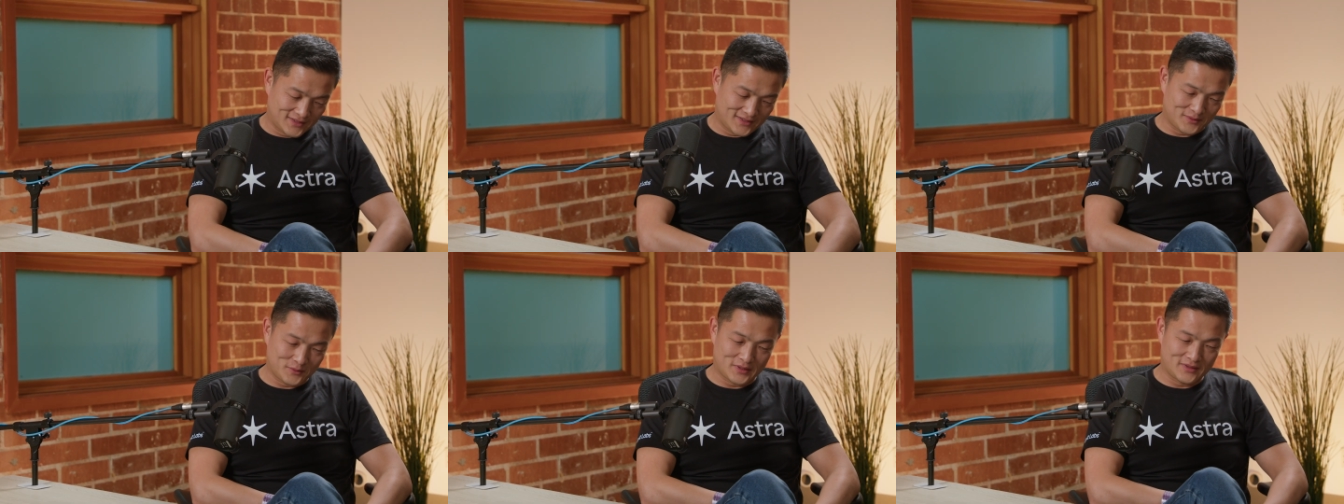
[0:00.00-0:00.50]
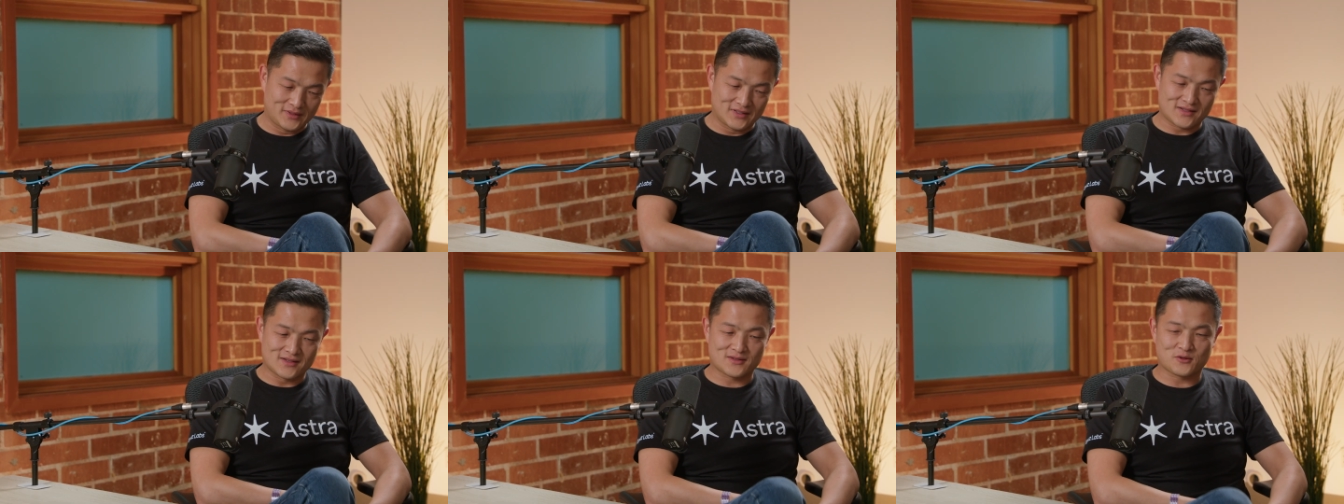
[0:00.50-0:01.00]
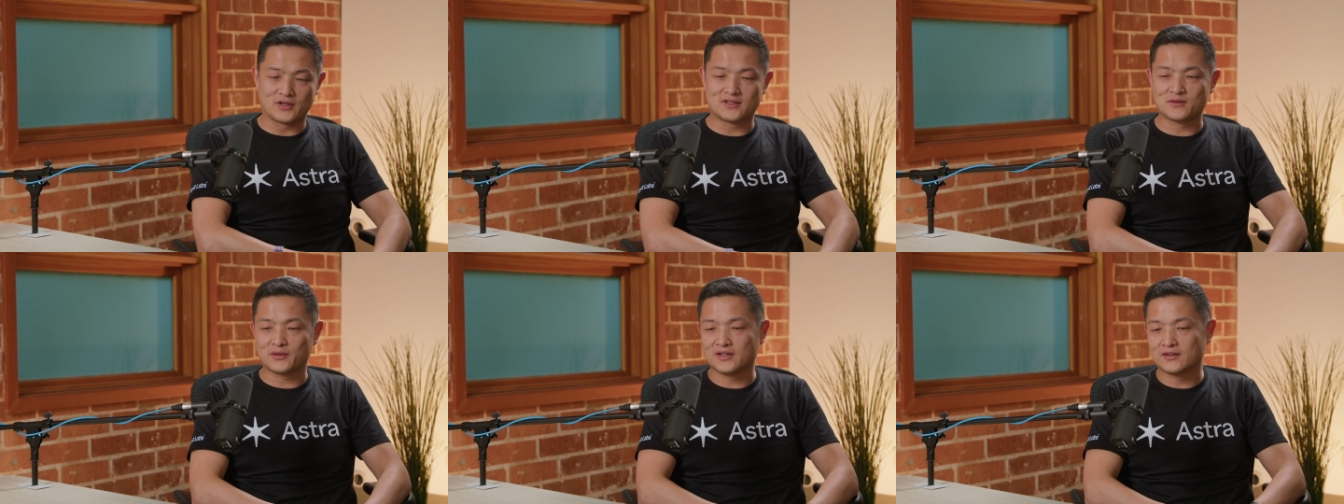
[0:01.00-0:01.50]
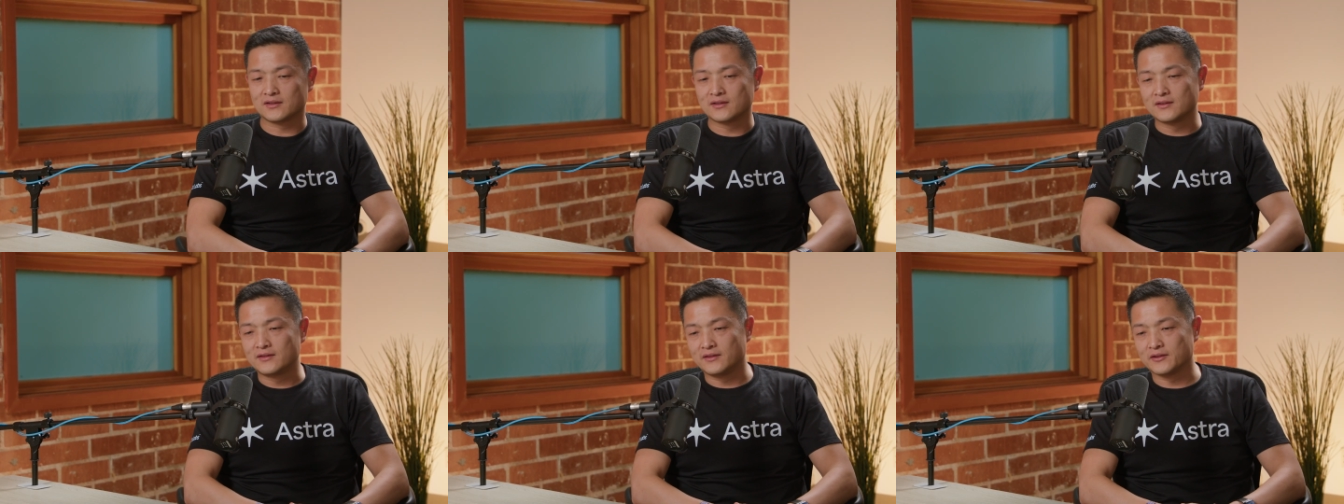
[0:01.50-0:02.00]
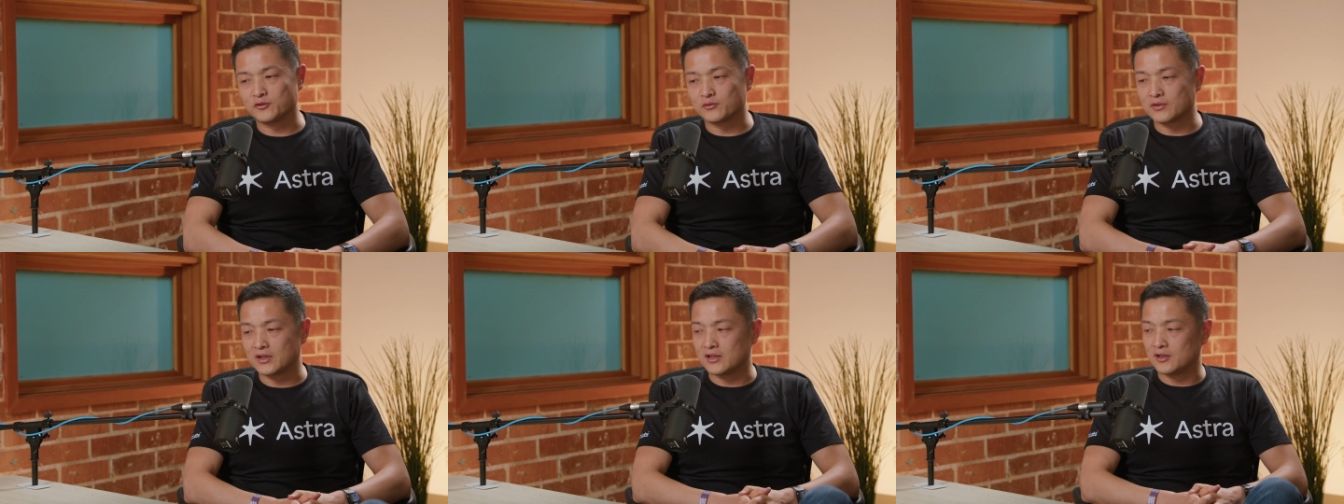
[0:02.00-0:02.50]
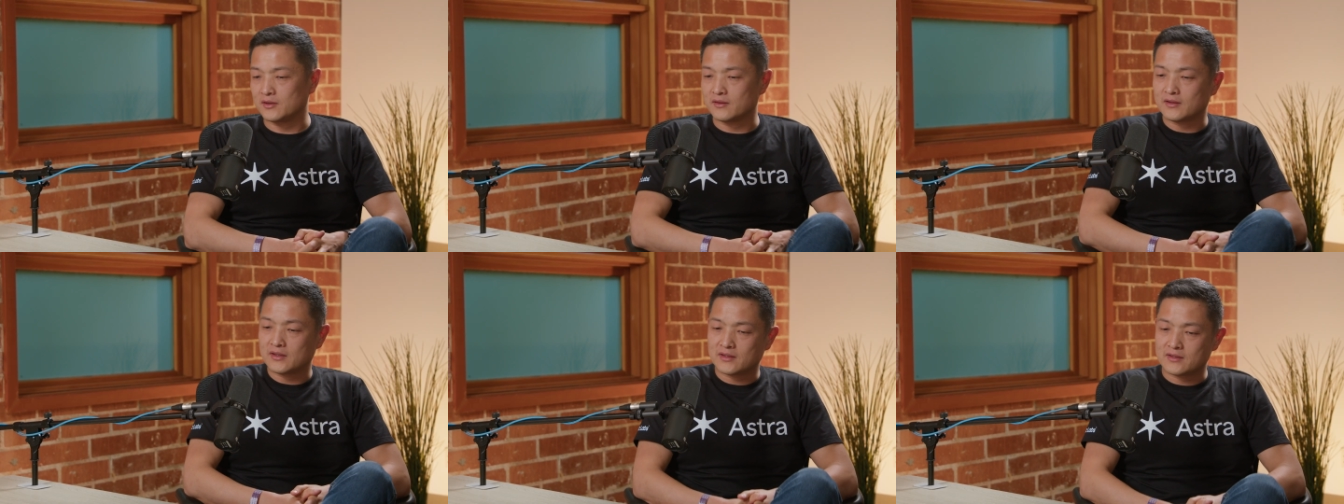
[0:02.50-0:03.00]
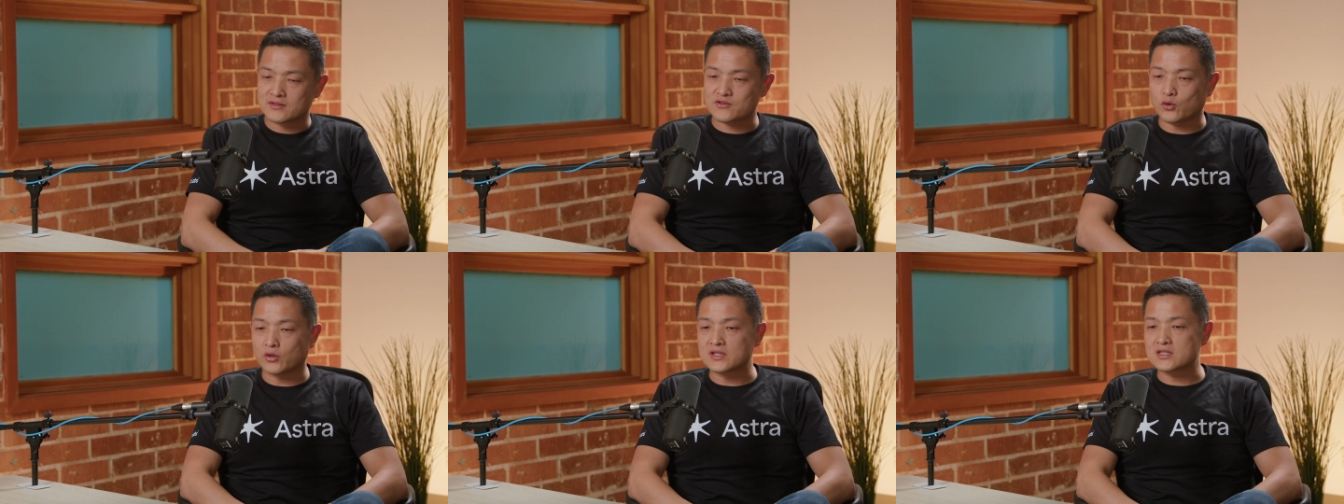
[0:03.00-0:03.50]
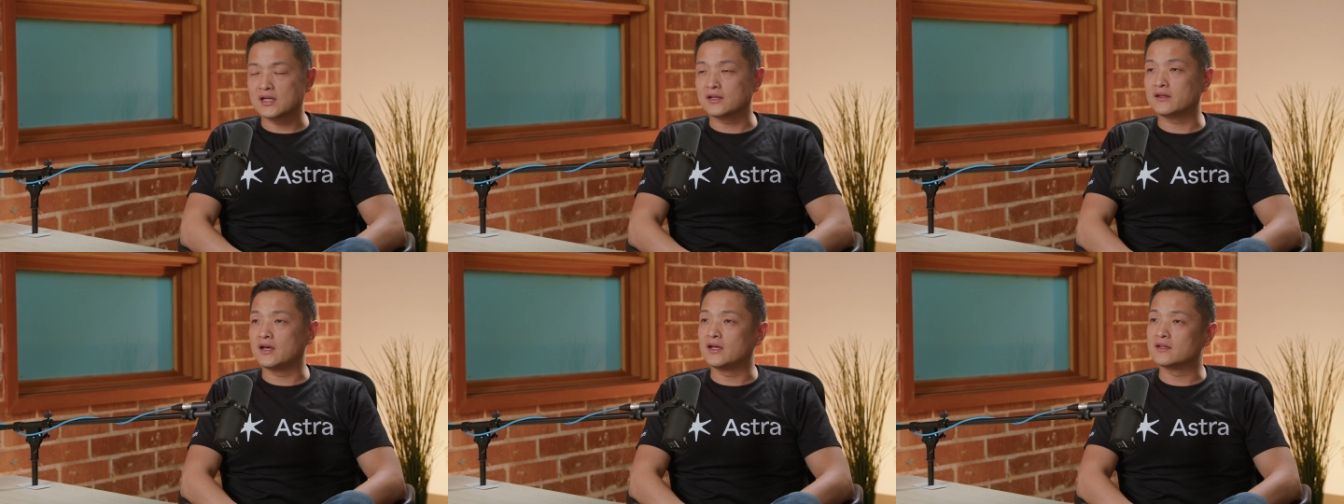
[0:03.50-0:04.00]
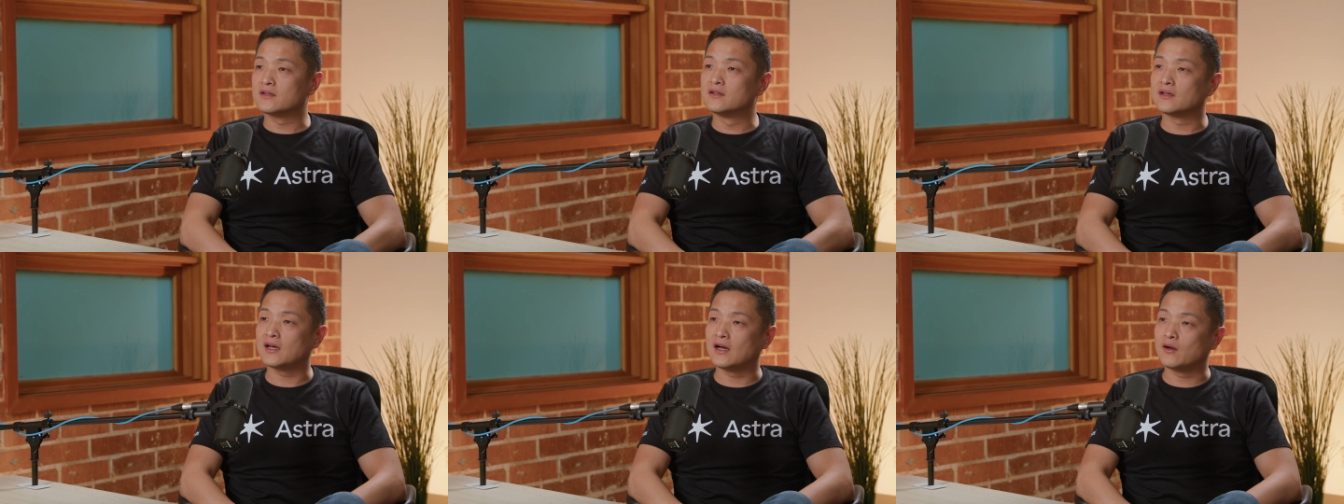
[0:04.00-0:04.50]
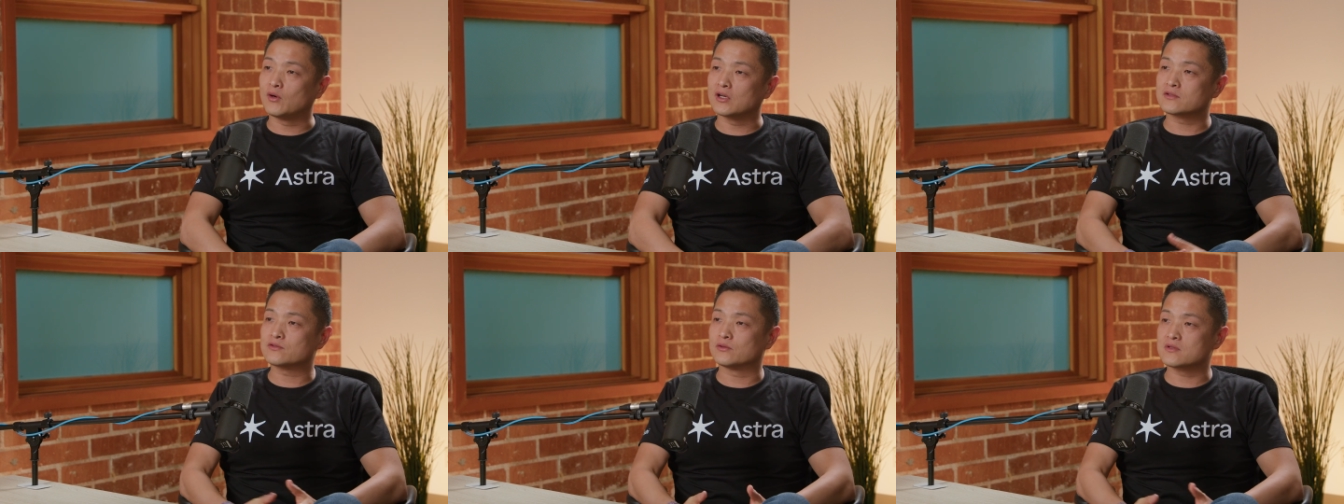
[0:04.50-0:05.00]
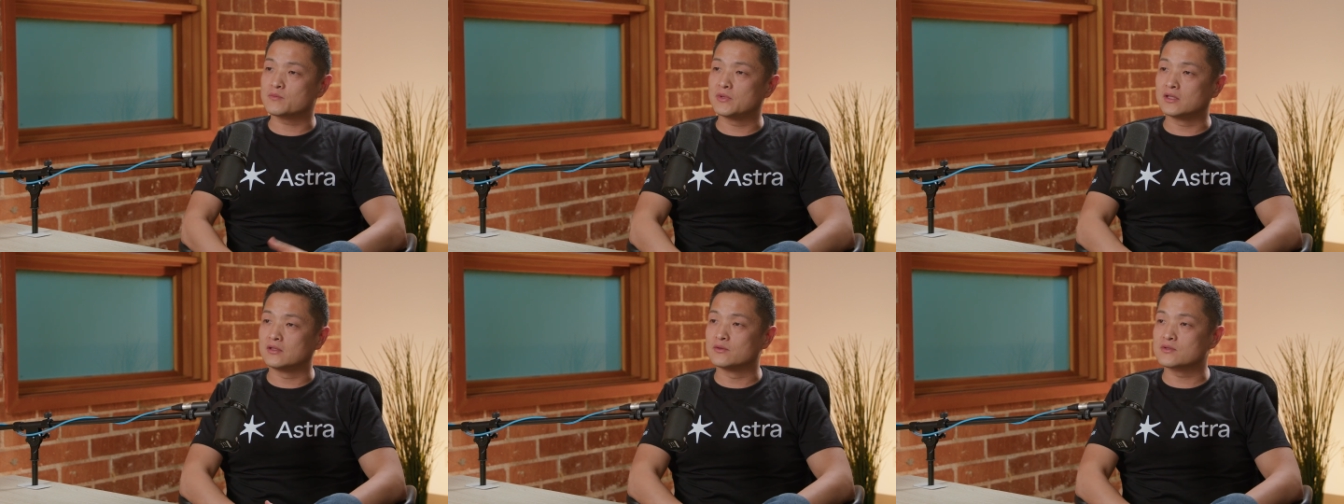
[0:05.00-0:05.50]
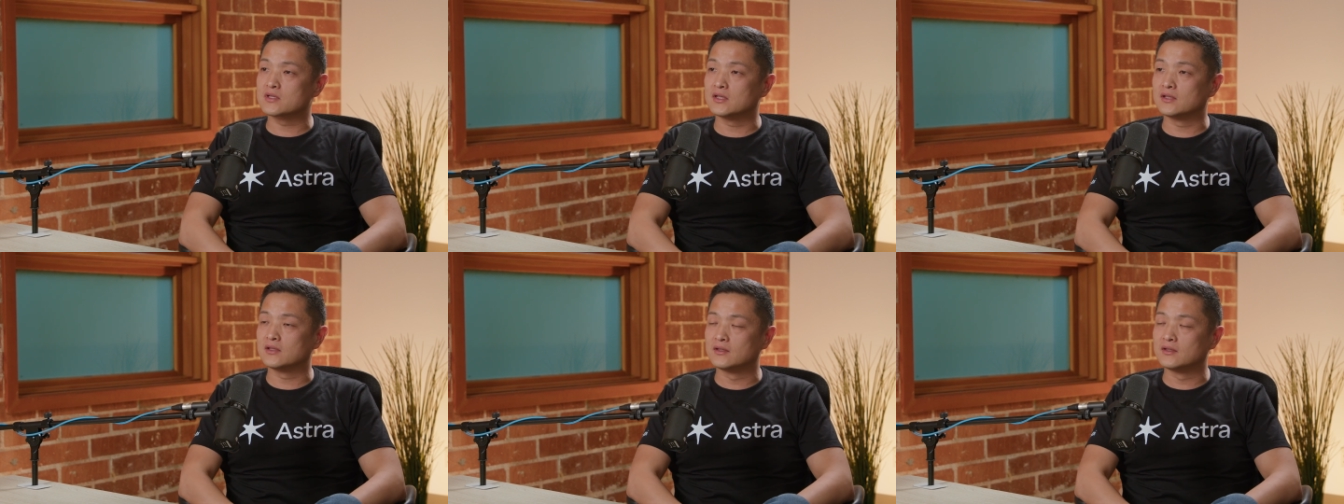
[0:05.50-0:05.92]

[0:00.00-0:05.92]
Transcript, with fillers: and we, it's it's great to hear you know stories like that how our tool is being used. And